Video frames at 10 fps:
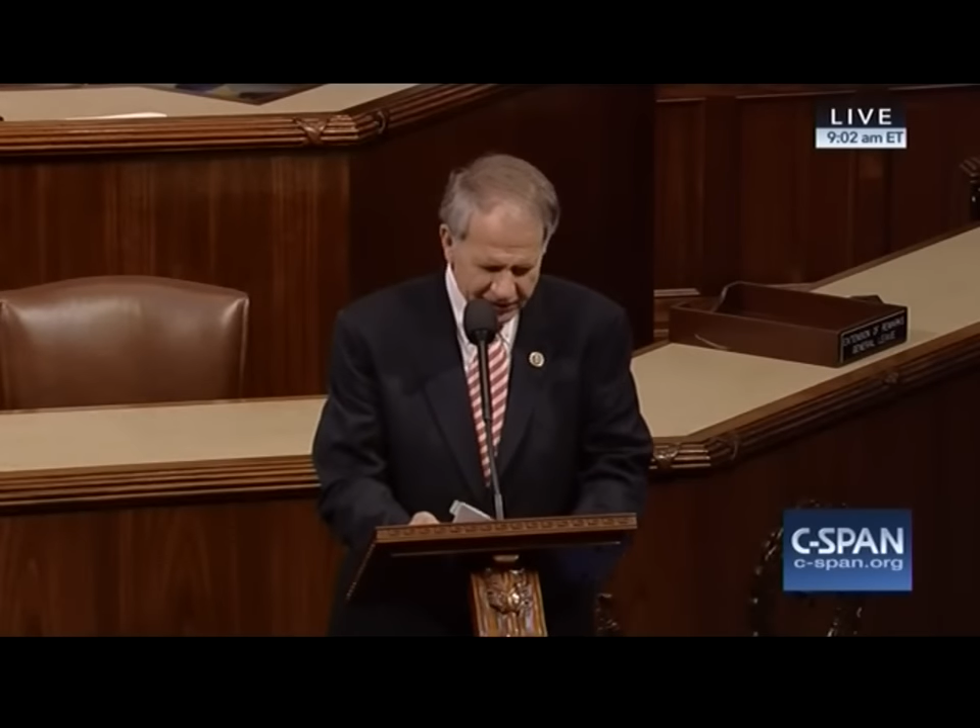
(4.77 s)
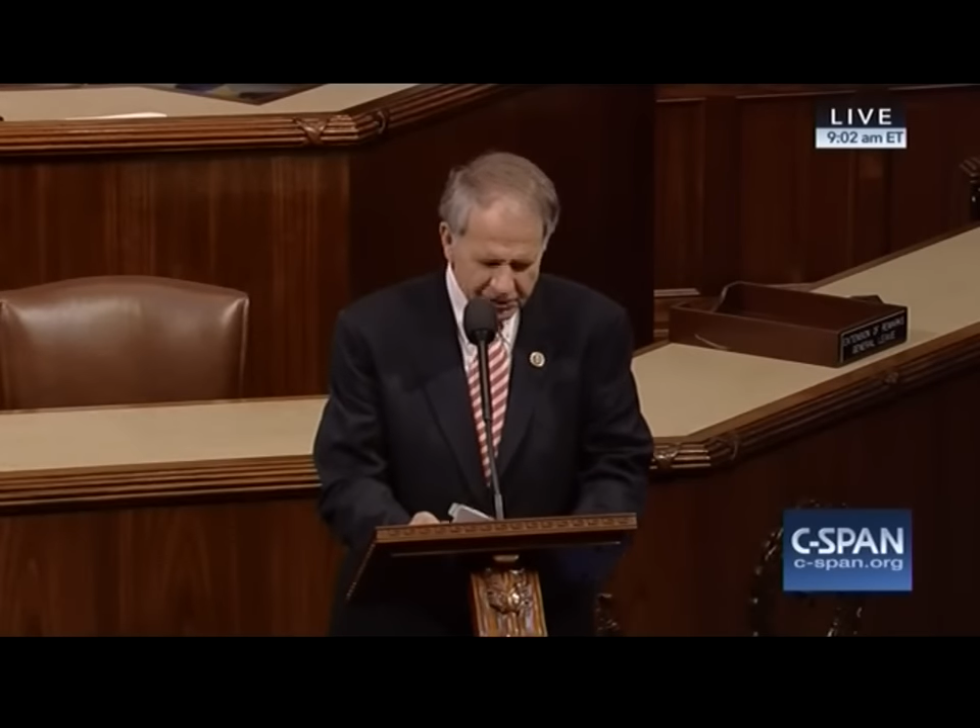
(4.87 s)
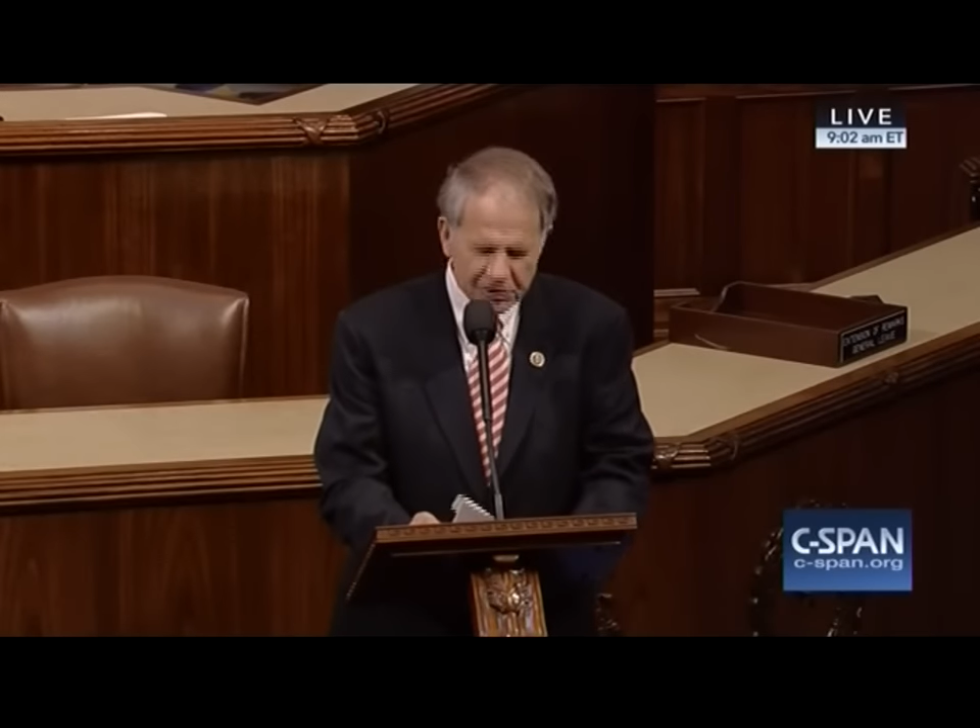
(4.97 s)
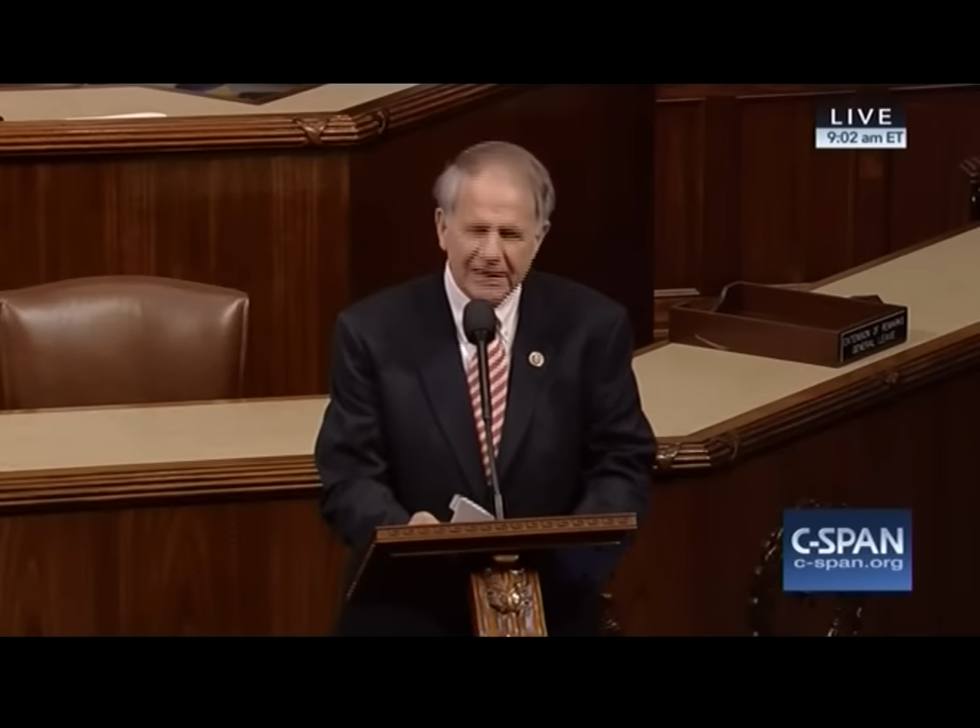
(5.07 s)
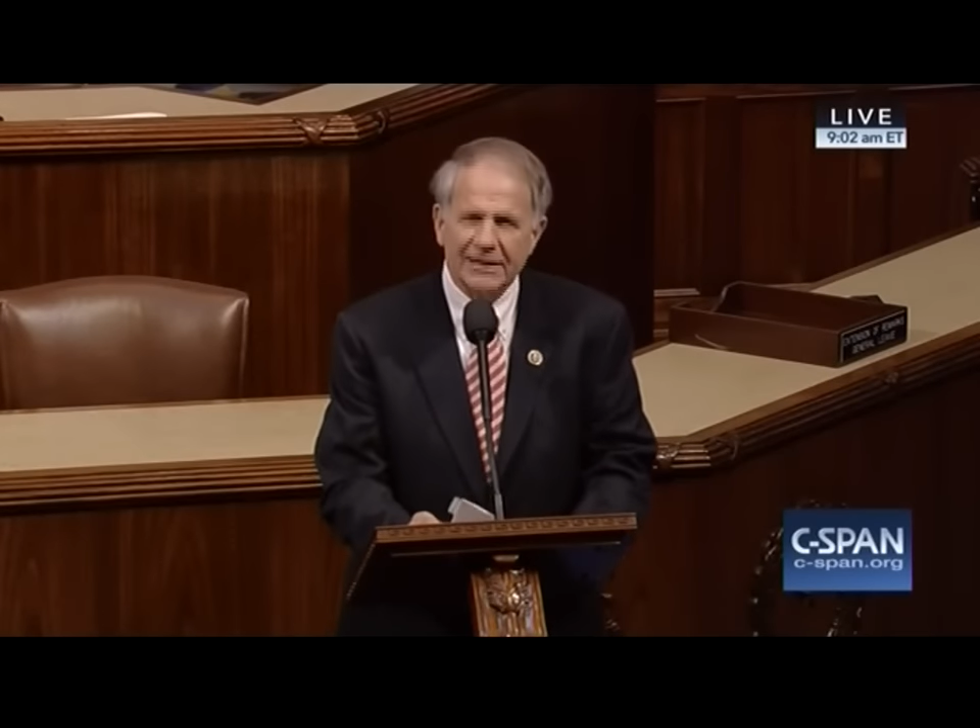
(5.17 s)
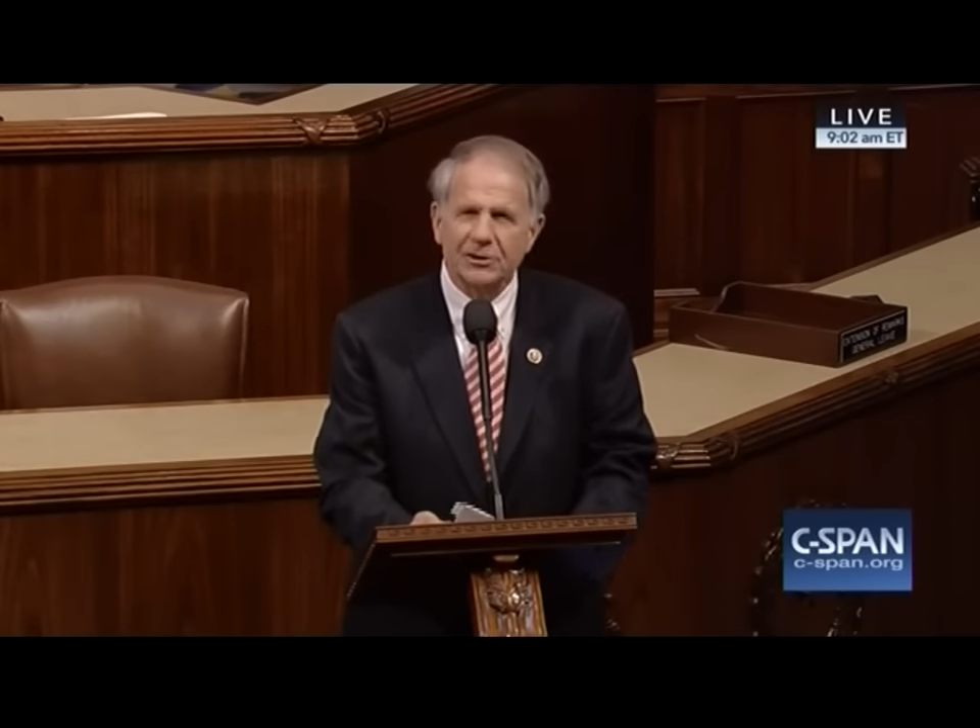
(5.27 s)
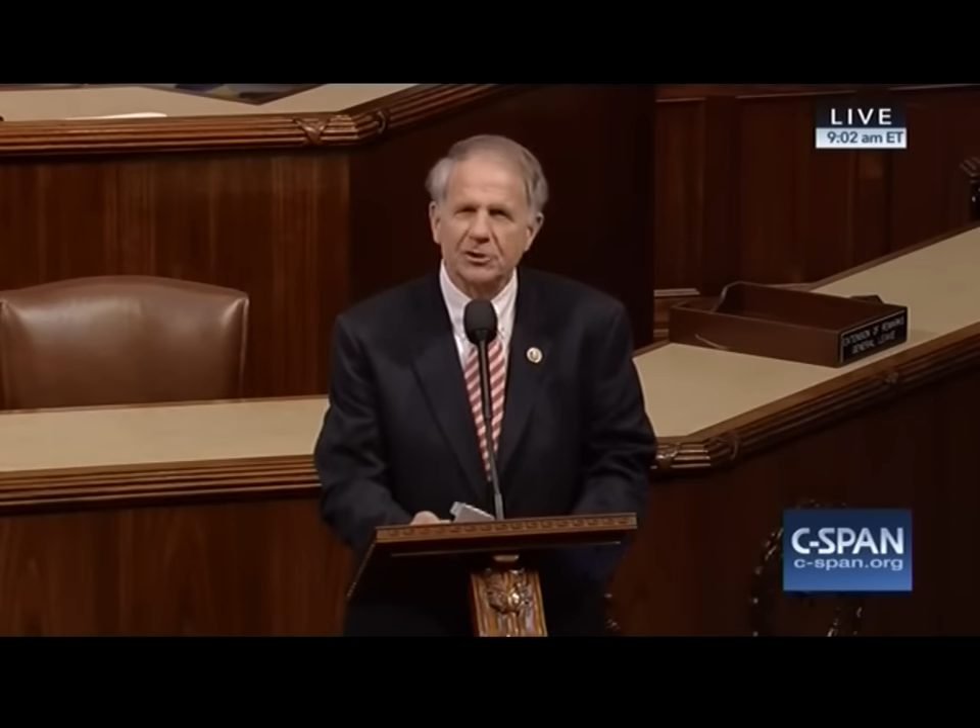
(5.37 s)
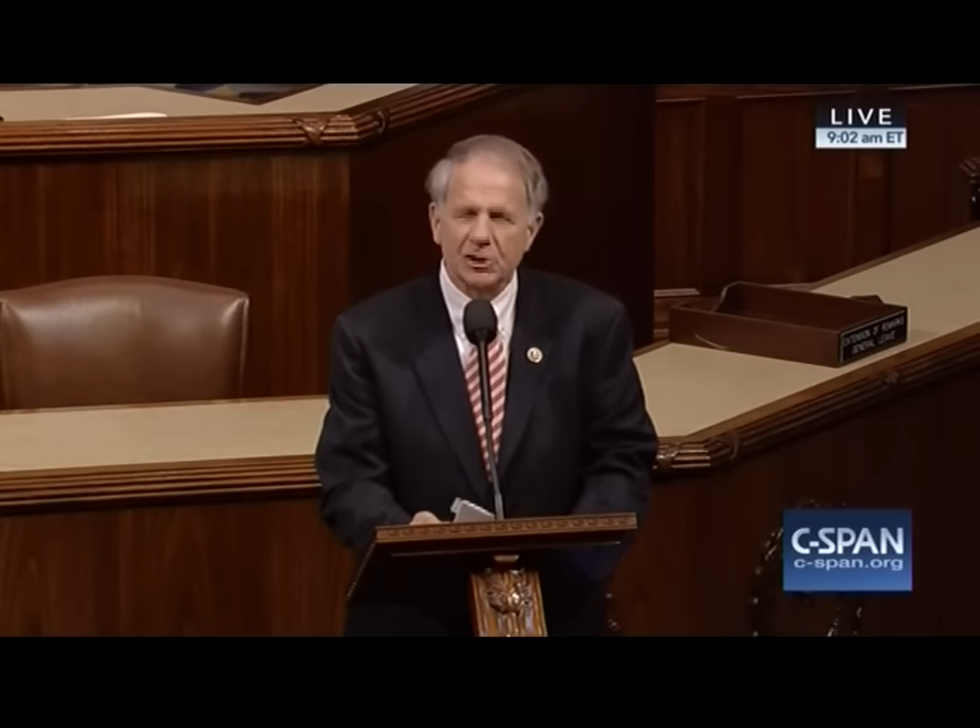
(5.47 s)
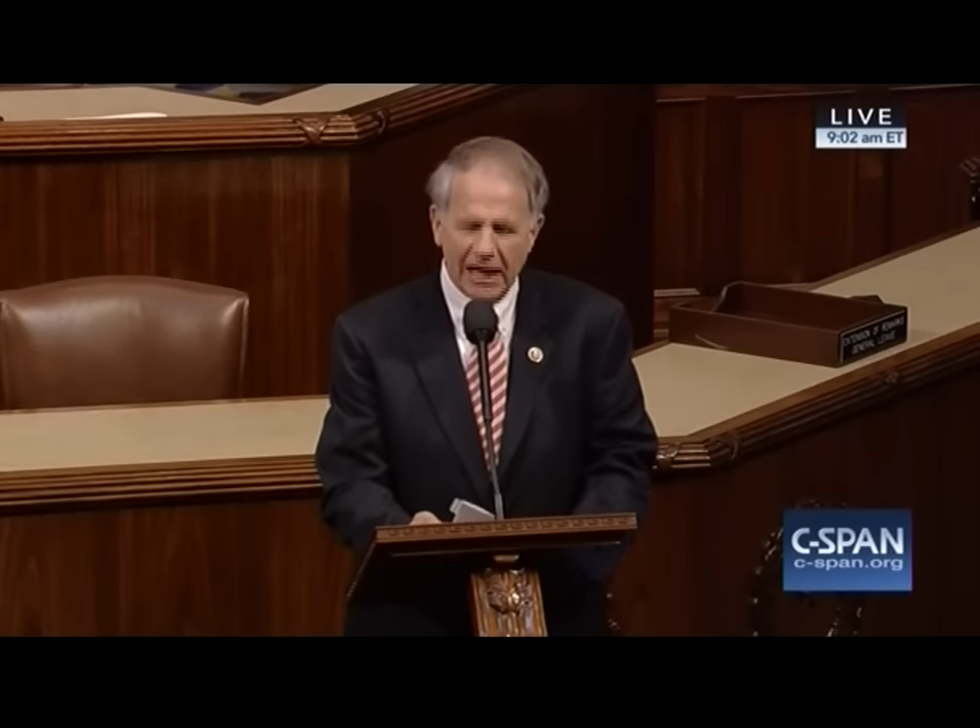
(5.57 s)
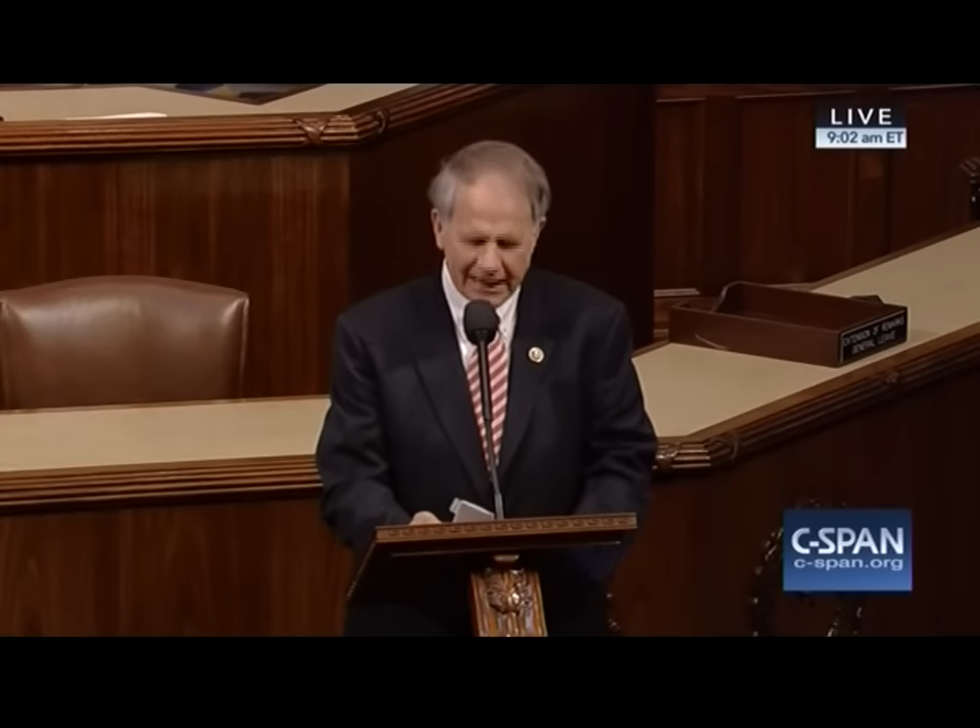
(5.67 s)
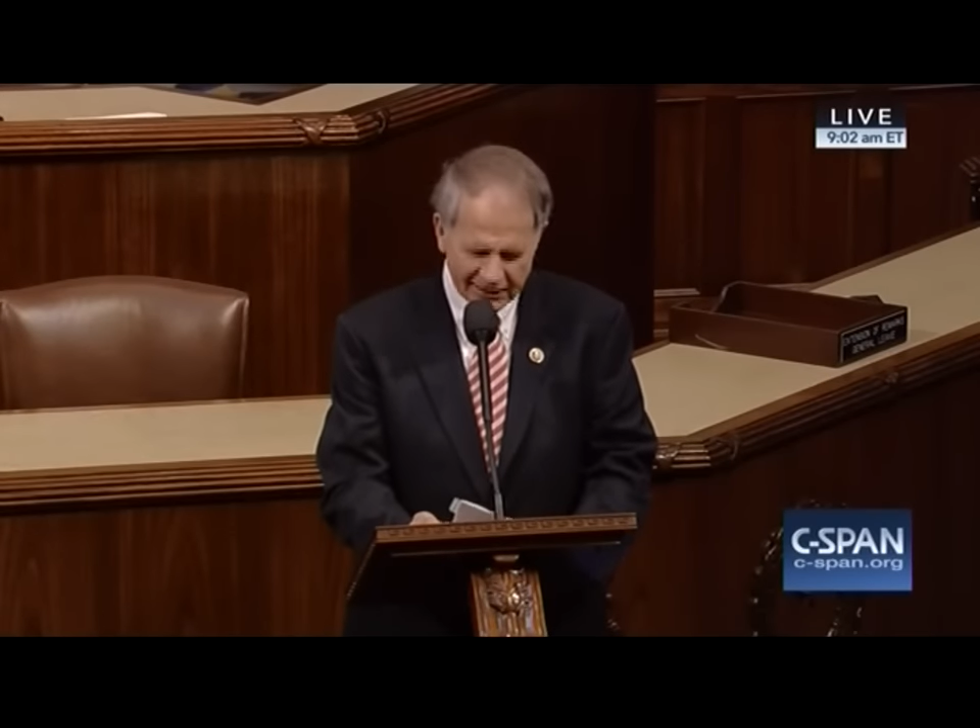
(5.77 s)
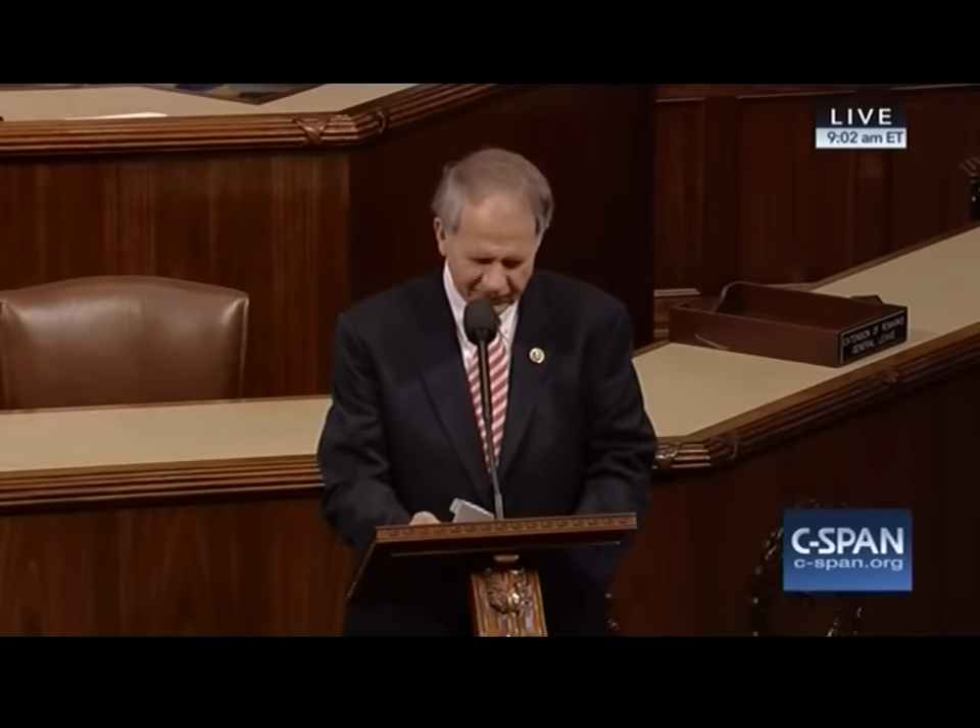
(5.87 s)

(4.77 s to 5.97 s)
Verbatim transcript: to teach in China